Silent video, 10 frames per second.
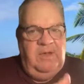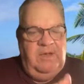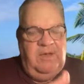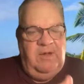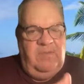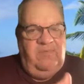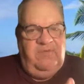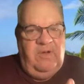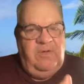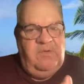you know, I'm
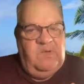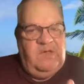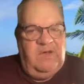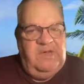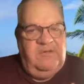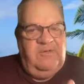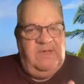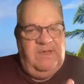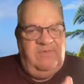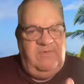sorry we got into
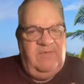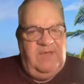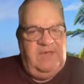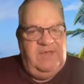it yesterday.